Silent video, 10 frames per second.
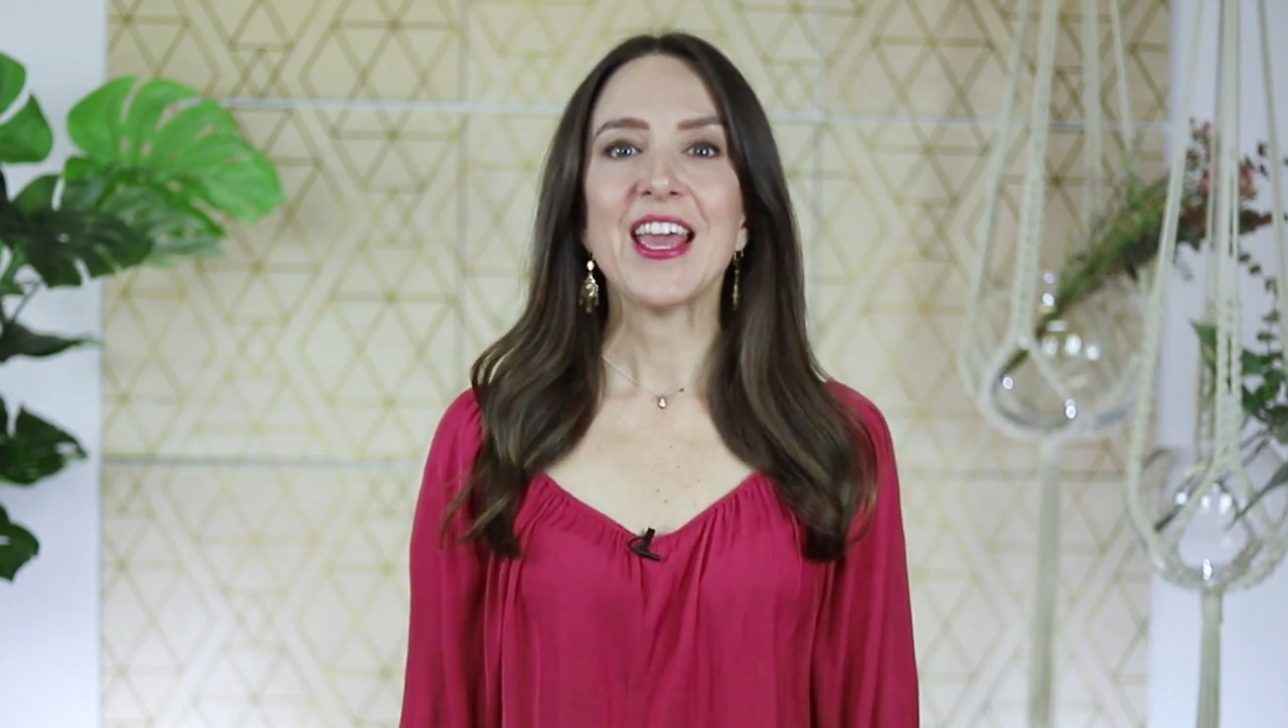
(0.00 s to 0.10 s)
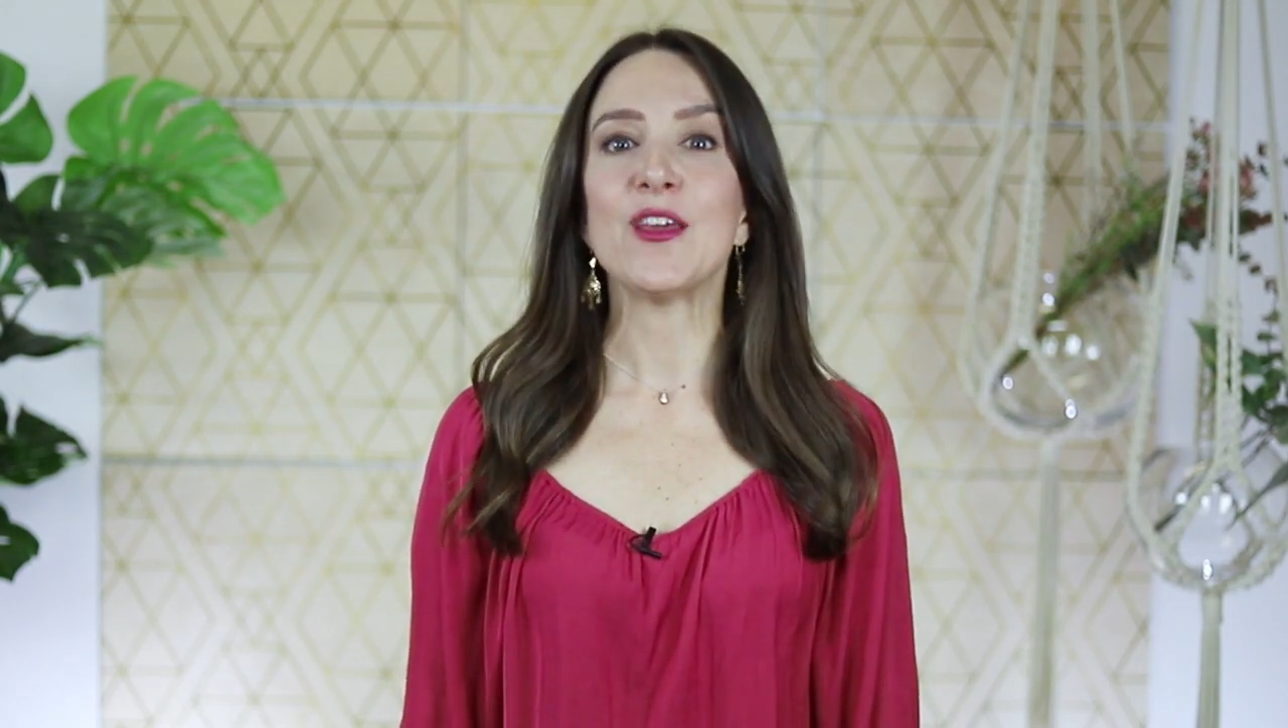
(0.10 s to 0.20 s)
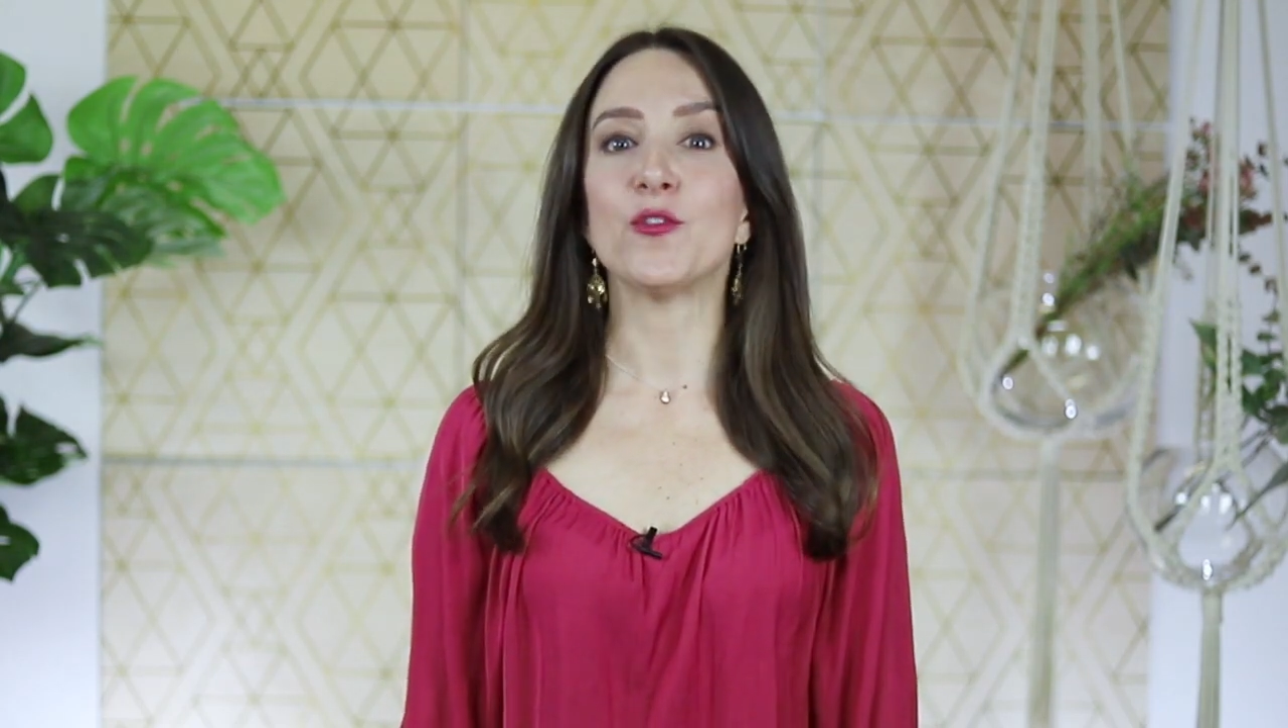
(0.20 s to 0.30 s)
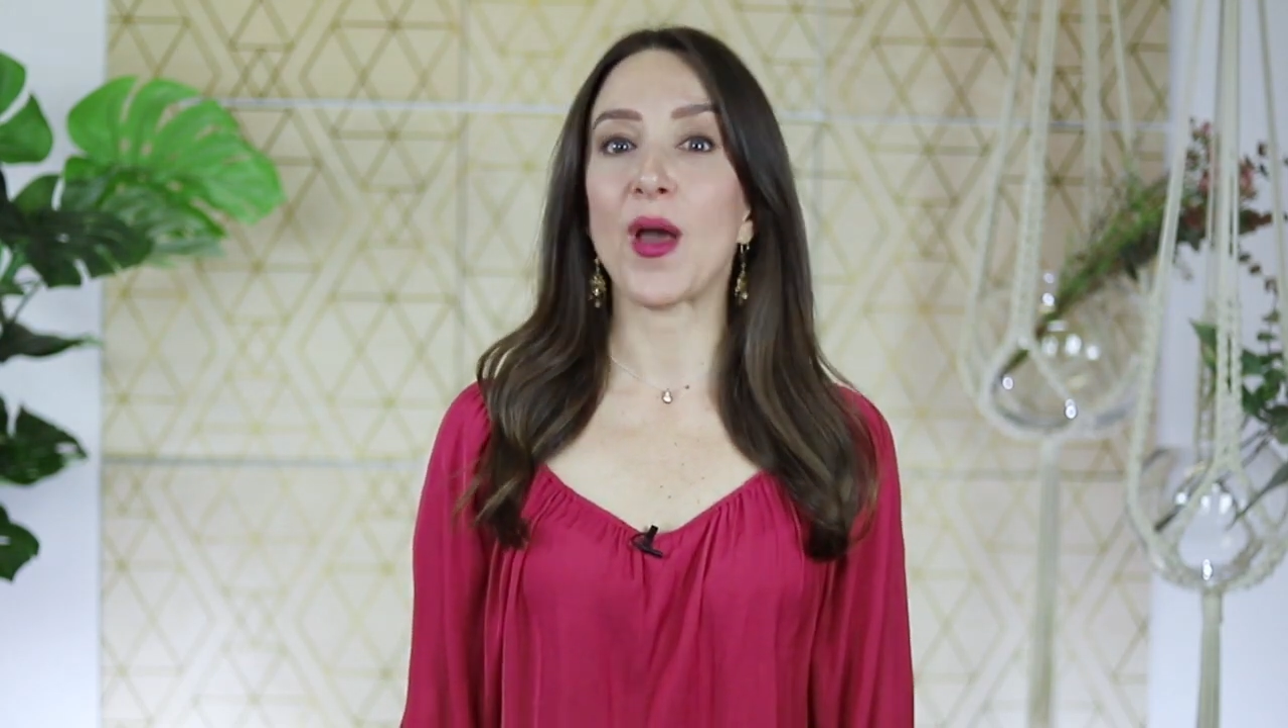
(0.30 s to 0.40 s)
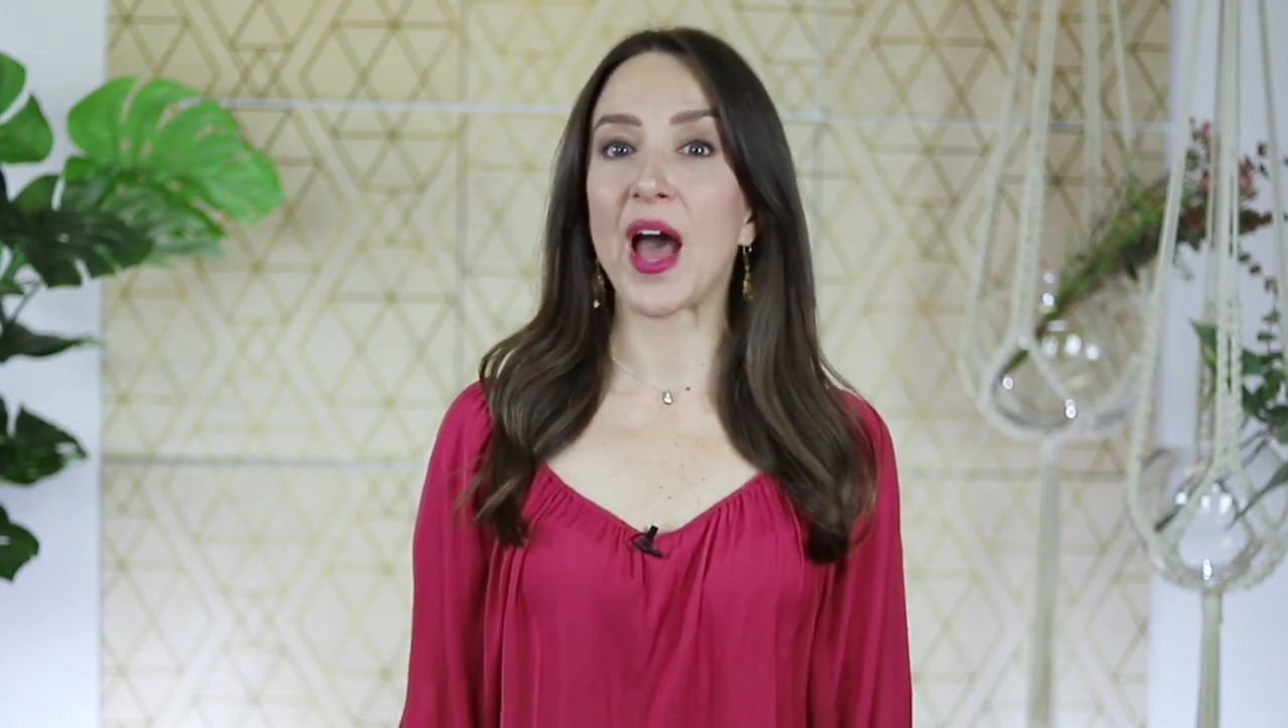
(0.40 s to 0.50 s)

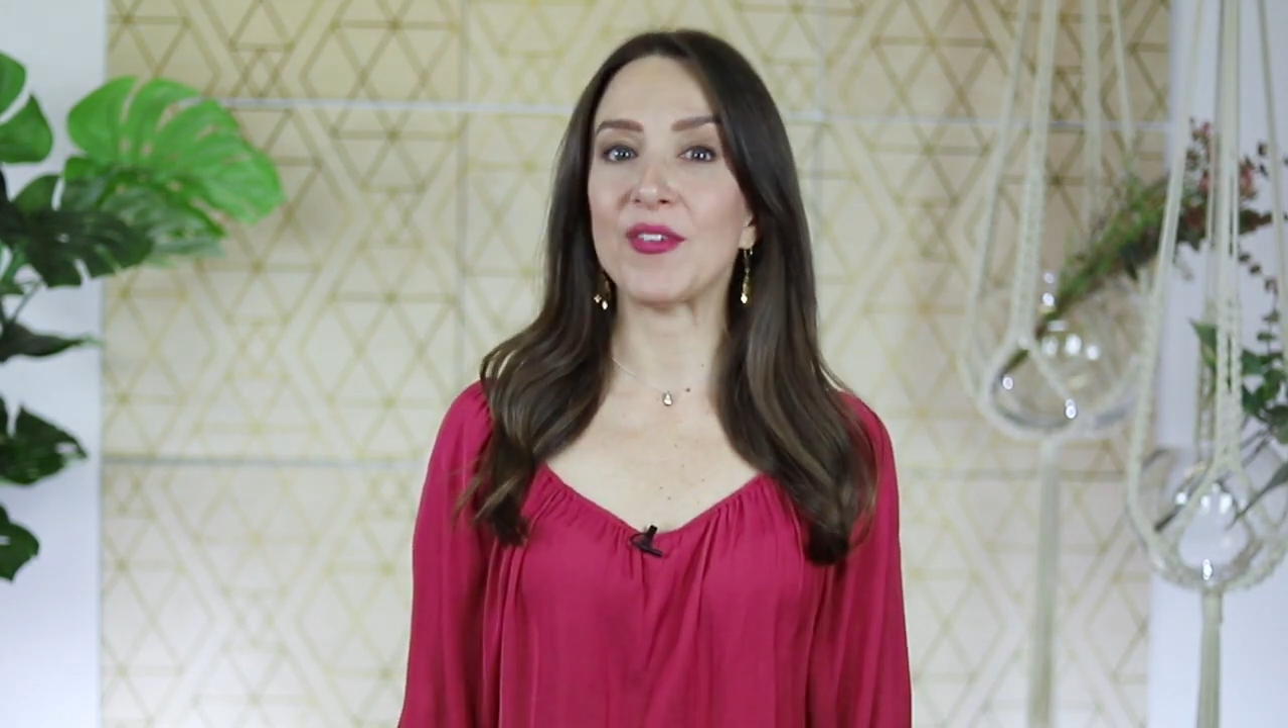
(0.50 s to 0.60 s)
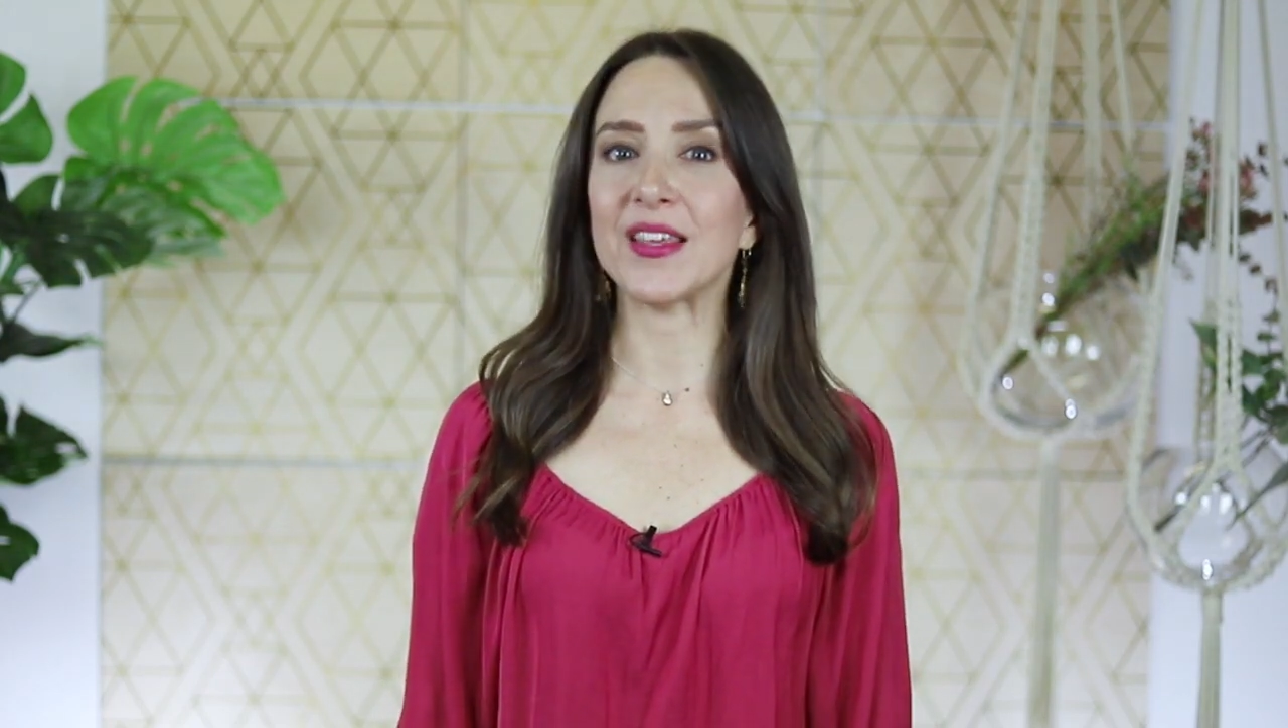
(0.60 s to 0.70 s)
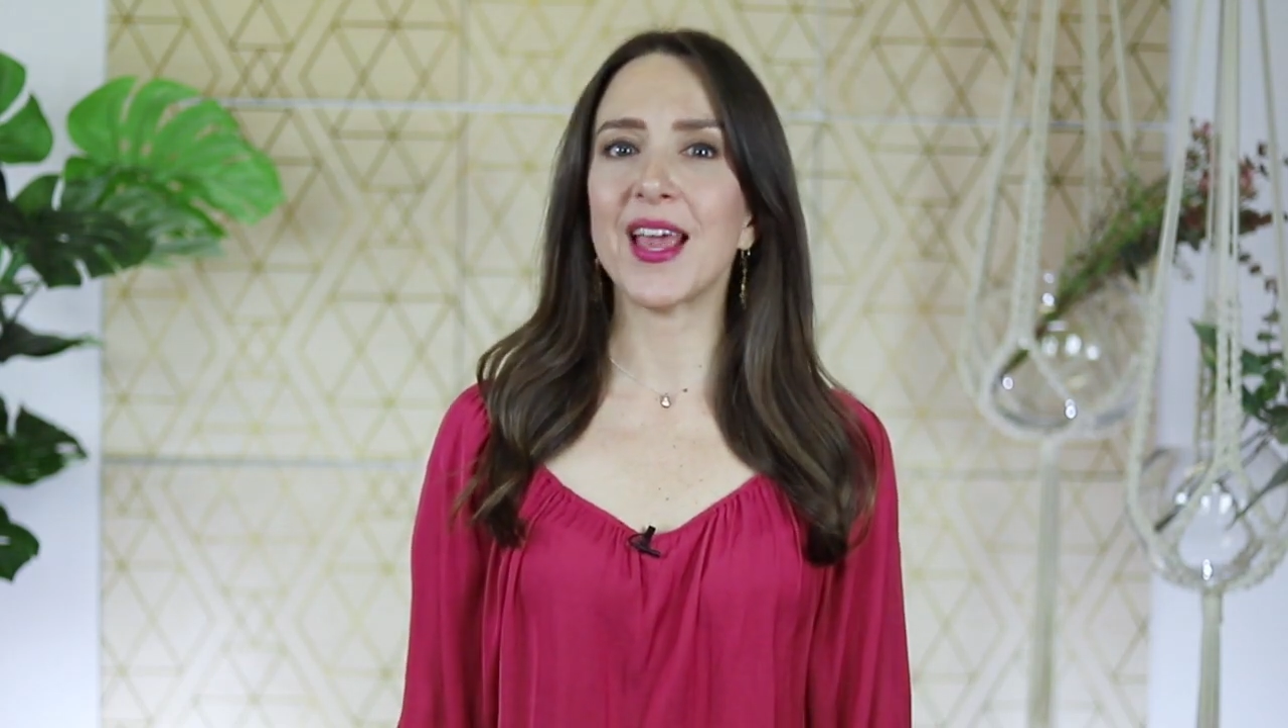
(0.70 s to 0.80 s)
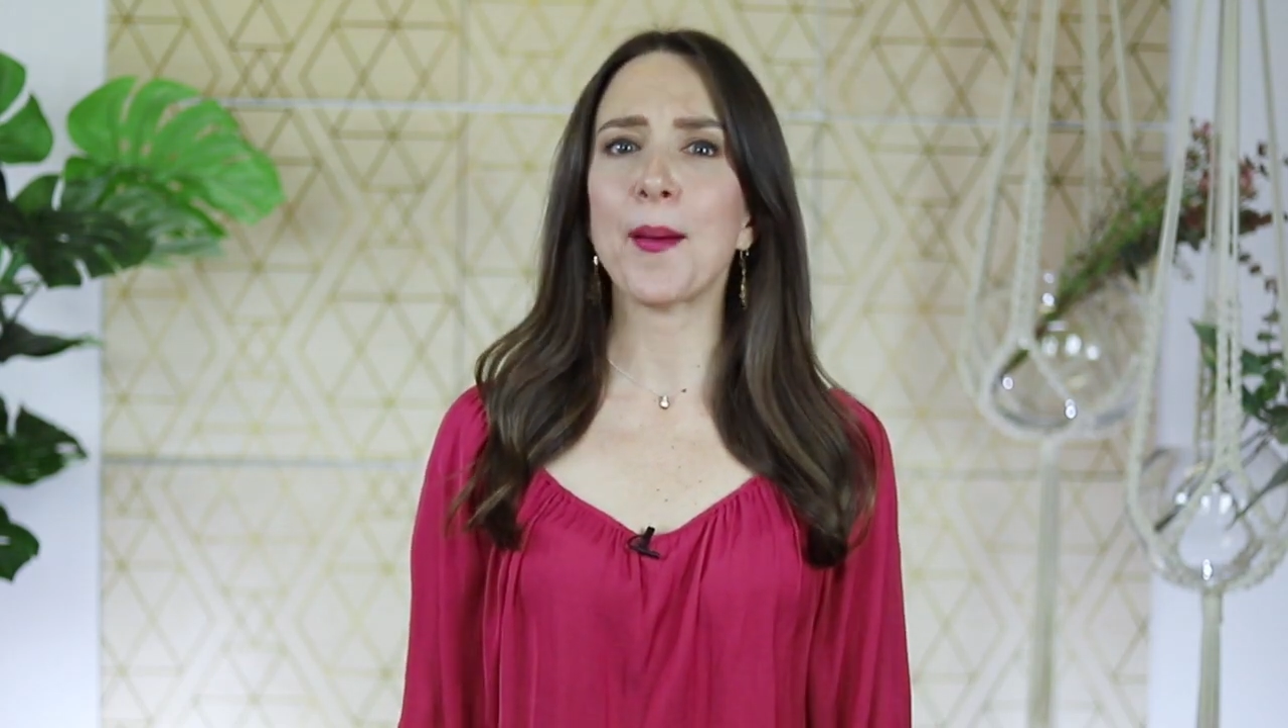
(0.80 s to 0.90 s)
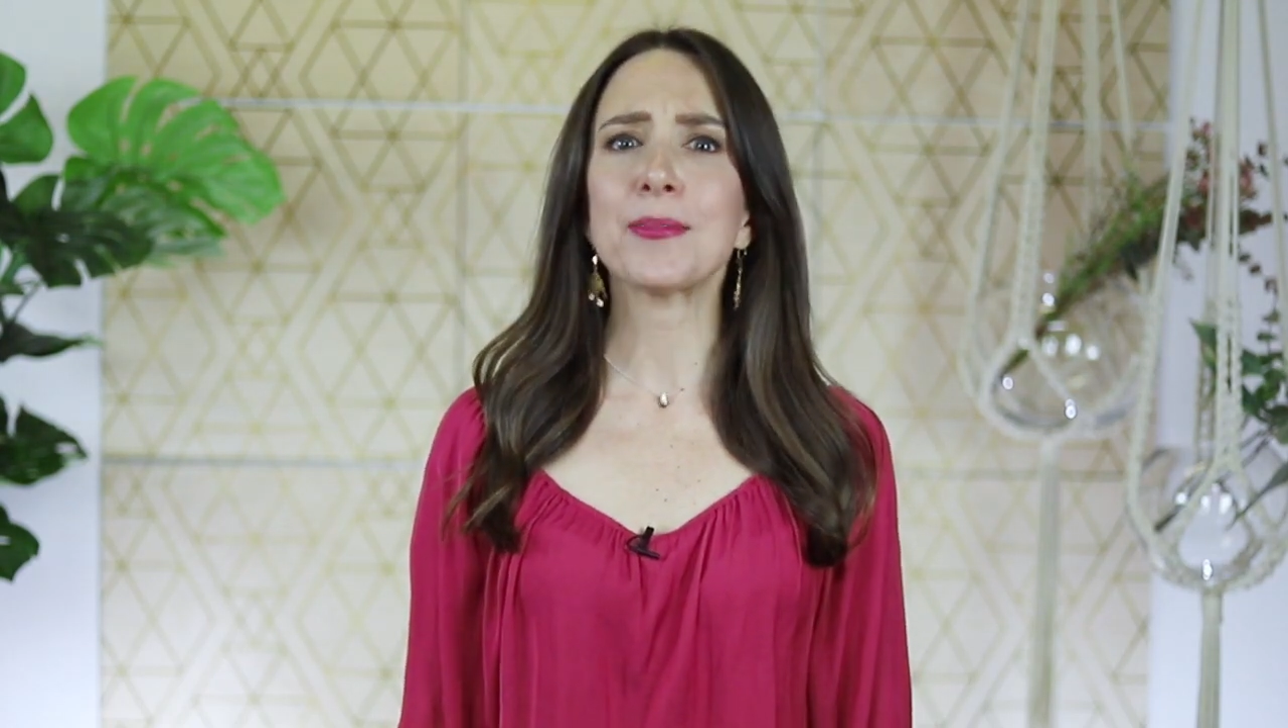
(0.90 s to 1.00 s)
If you
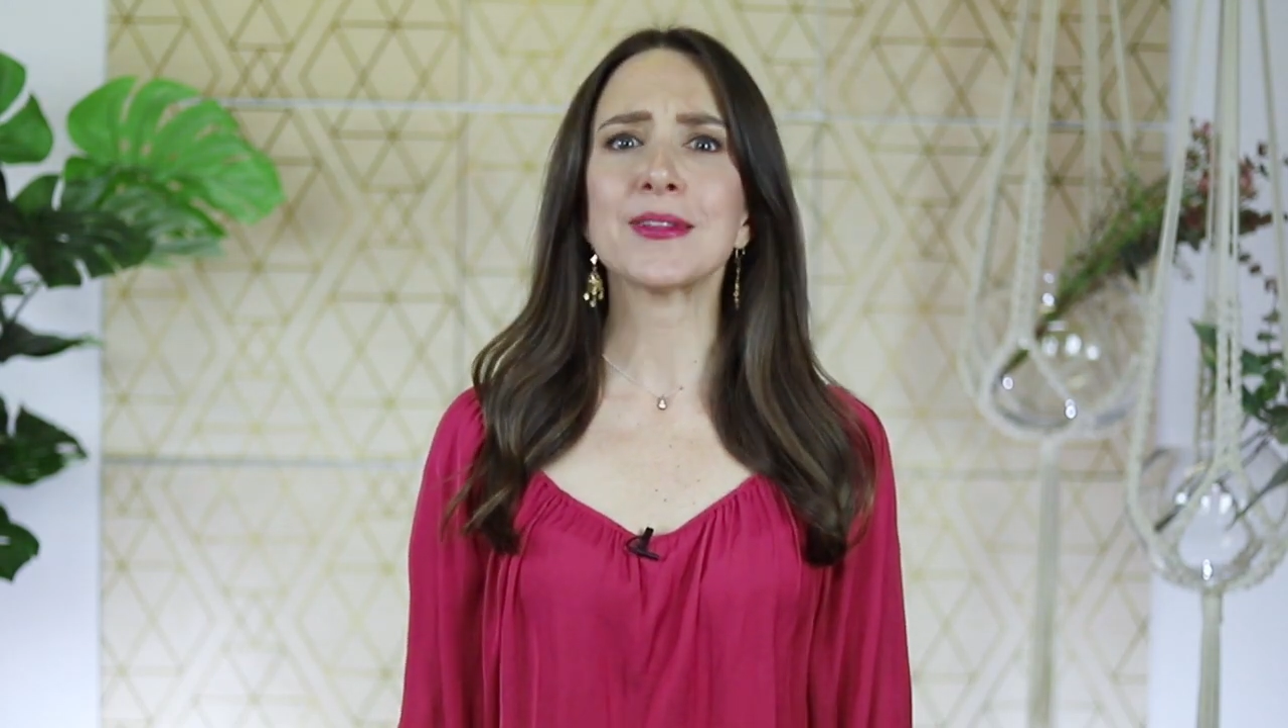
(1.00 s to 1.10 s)
haven't yet,